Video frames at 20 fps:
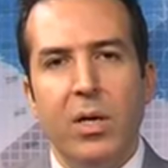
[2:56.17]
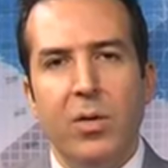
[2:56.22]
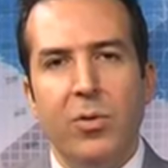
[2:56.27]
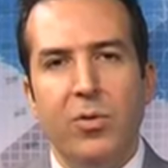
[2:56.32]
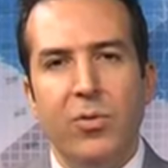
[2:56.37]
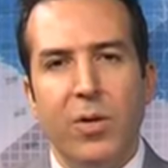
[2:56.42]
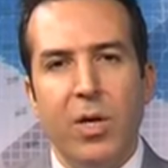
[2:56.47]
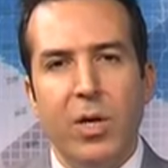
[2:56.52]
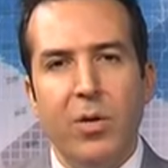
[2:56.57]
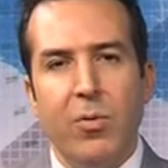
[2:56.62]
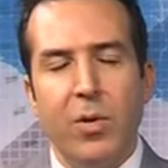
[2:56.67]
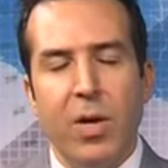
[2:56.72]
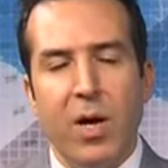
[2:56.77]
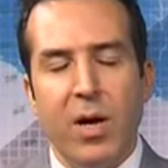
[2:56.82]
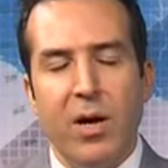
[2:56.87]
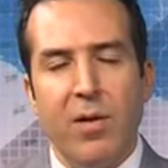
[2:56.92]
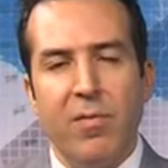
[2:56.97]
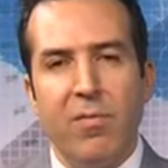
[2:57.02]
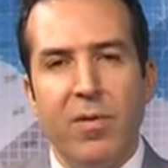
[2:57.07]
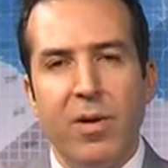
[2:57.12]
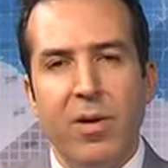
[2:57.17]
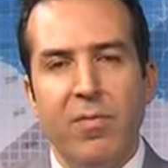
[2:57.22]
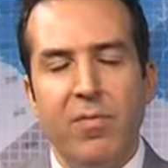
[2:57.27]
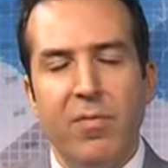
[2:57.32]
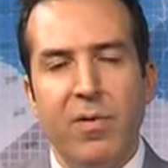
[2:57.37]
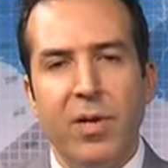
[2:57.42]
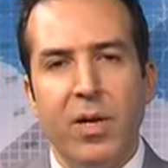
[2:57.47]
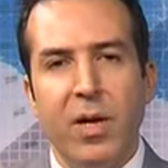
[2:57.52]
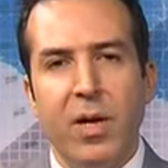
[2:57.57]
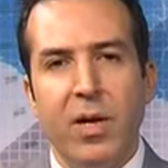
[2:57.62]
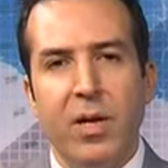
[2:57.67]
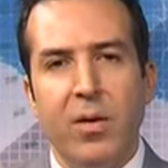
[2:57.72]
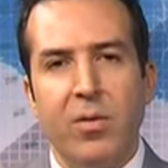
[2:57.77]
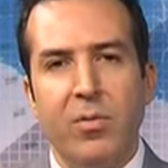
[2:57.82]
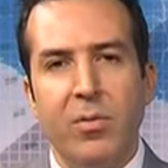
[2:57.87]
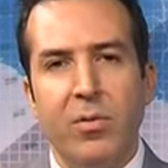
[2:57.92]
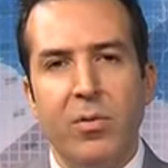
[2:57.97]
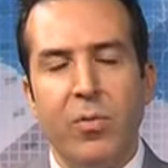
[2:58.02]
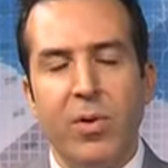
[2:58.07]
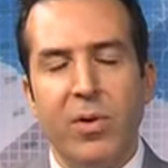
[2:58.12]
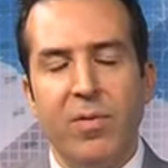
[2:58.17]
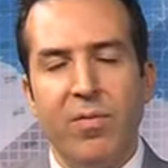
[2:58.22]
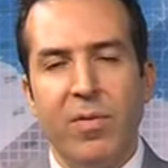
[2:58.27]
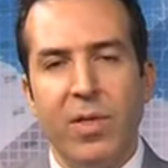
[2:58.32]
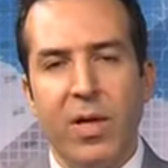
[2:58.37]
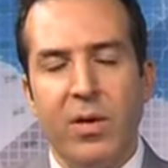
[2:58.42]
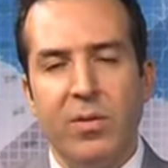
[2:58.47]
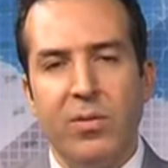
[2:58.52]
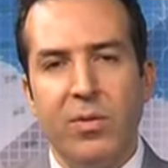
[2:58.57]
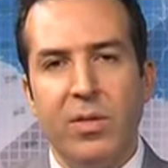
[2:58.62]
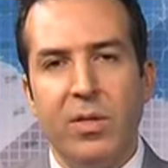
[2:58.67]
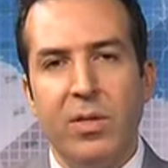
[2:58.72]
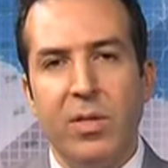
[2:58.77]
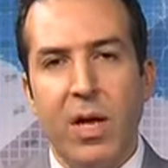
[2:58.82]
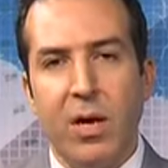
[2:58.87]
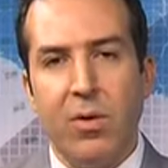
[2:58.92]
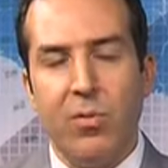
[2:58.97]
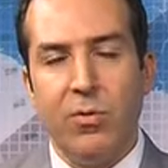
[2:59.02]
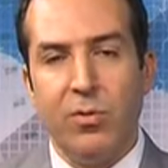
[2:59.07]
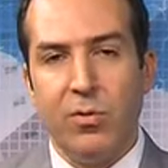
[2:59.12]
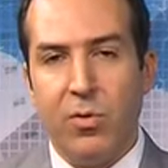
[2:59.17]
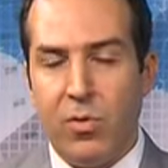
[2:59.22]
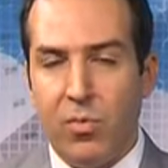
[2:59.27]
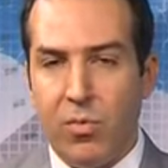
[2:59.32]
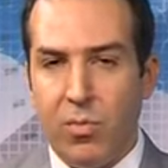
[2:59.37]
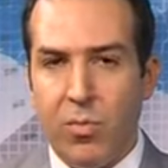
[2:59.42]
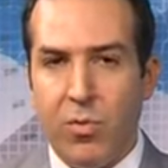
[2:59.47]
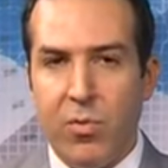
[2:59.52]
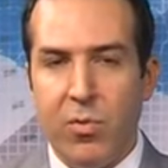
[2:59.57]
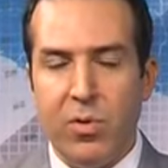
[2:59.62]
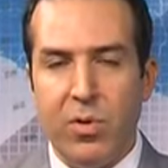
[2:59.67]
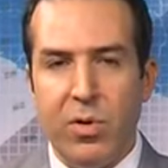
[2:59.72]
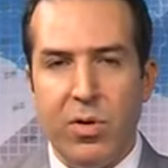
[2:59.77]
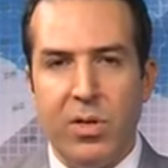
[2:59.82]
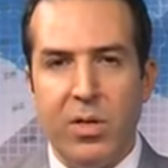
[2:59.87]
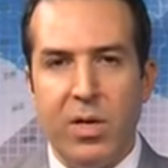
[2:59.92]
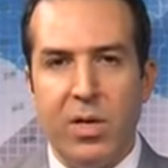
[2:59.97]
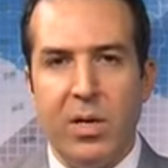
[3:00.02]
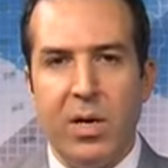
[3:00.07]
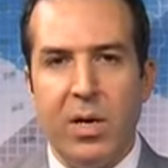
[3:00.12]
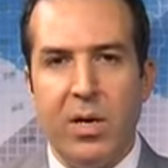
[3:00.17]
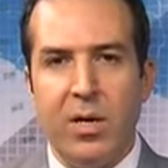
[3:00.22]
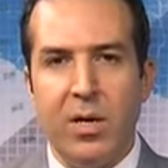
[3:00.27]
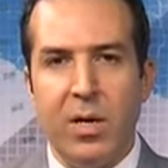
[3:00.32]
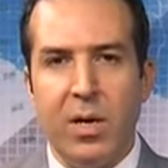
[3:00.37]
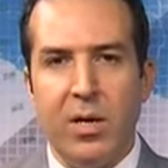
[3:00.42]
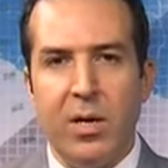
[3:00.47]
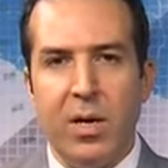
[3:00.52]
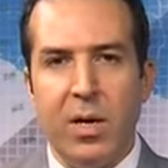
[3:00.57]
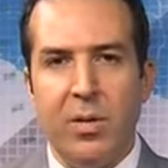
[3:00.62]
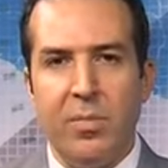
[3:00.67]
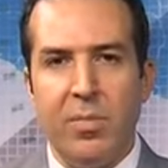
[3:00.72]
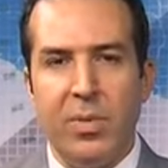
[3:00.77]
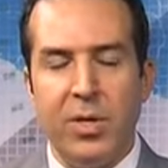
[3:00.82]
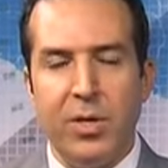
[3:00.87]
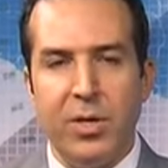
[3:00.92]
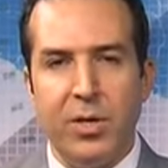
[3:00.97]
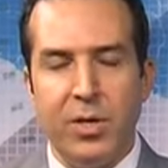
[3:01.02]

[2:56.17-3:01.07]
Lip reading: Today we have roughly around 12,000 towers or more that are being